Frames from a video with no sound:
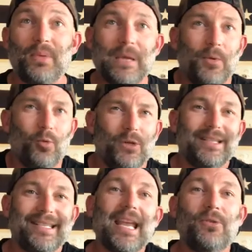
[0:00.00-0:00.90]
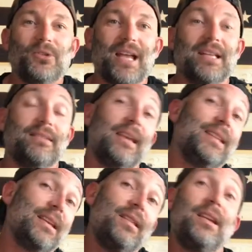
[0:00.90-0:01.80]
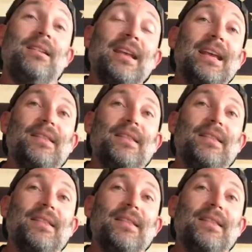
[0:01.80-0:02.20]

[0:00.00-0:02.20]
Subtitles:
people would say those kinds of things, and then